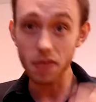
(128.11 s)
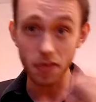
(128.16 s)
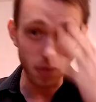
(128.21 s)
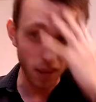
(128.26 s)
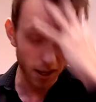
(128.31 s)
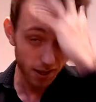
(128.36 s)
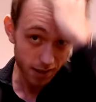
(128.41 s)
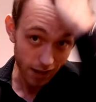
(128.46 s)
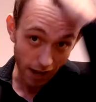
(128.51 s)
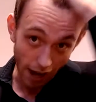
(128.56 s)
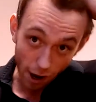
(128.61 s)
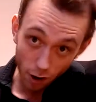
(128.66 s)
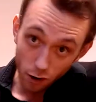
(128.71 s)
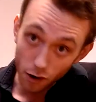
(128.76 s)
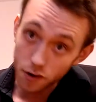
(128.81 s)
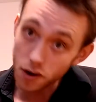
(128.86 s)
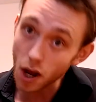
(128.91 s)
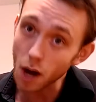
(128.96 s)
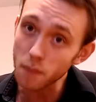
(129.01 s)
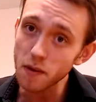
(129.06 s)
like the hair
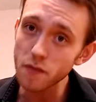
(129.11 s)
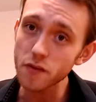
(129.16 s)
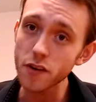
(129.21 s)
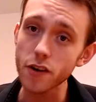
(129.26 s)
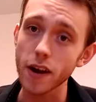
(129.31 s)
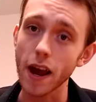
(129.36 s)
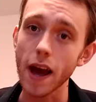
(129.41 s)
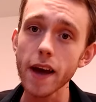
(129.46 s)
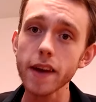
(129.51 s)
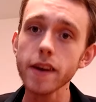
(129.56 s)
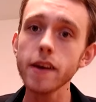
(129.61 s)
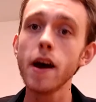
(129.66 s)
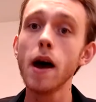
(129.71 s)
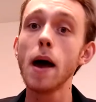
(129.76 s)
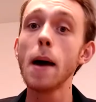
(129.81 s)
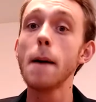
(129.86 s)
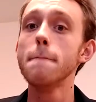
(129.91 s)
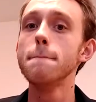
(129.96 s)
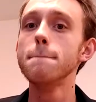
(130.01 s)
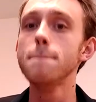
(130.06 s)
on top of your head
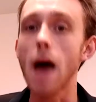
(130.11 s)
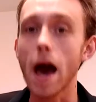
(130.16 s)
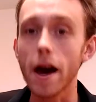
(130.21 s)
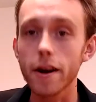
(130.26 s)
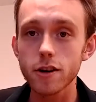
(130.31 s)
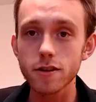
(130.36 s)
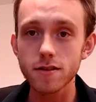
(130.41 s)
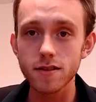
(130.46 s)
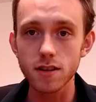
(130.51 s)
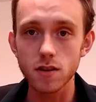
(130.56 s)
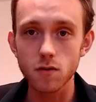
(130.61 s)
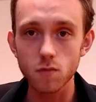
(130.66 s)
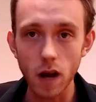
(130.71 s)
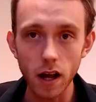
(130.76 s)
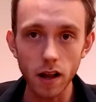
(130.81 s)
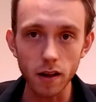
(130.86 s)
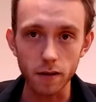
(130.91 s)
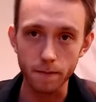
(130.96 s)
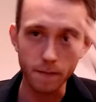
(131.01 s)
matters as well.